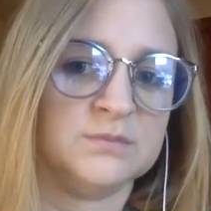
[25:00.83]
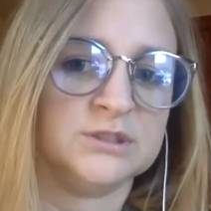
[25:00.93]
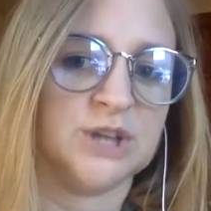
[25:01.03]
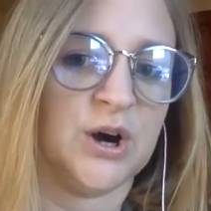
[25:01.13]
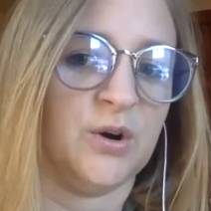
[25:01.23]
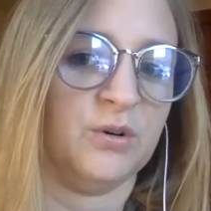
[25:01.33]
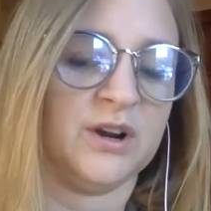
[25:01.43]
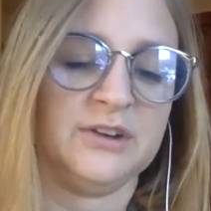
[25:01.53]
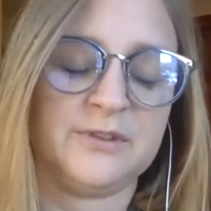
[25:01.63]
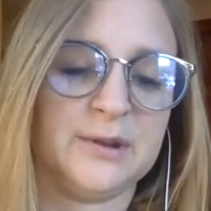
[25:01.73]

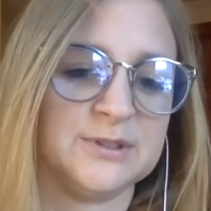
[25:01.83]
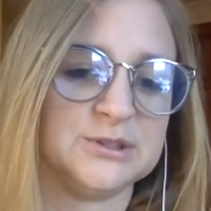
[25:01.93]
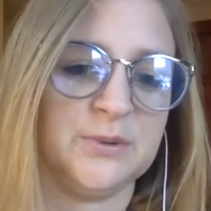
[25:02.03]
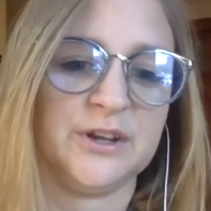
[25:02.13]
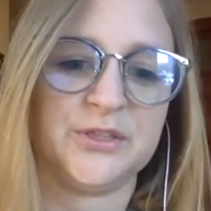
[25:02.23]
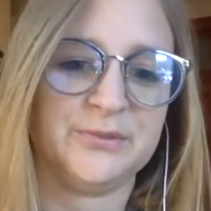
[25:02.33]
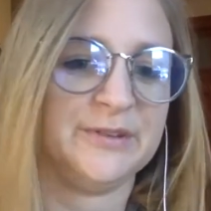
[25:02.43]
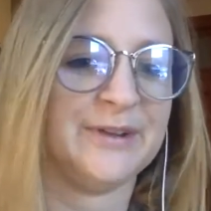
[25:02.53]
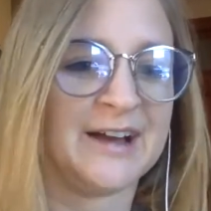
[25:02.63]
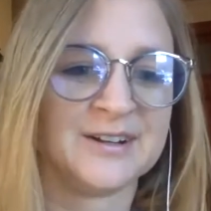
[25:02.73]
So if he was doing
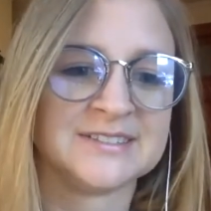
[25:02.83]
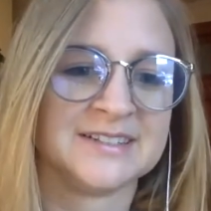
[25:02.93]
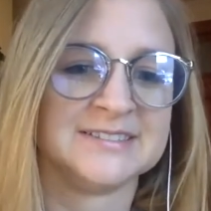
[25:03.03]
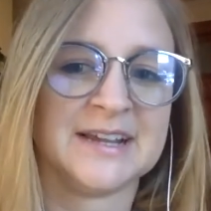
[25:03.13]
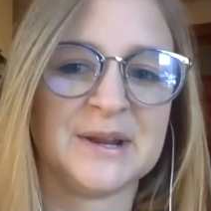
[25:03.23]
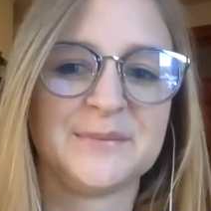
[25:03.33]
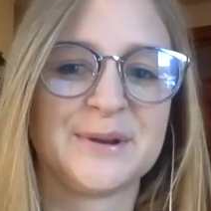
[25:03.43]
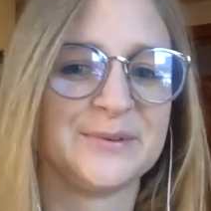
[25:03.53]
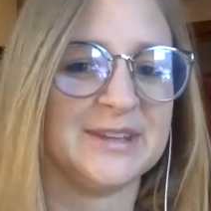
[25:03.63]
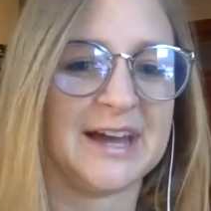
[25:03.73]
3 rallies in a day, we would